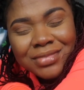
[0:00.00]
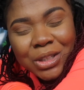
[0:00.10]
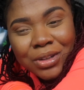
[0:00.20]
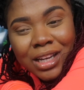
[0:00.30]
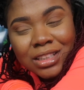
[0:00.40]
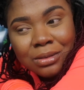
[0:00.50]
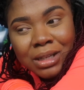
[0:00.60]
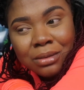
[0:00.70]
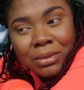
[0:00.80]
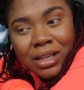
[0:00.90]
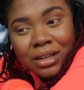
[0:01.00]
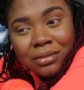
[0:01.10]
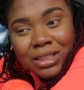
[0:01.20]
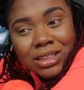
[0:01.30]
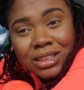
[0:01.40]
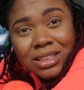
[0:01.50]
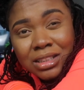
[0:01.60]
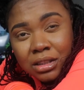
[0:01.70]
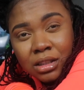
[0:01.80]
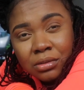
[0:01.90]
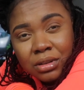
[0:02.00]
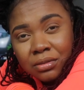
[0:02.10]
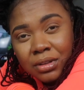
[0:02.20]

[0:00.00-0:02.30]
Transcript: who cares about the makeup? Let's just continue with the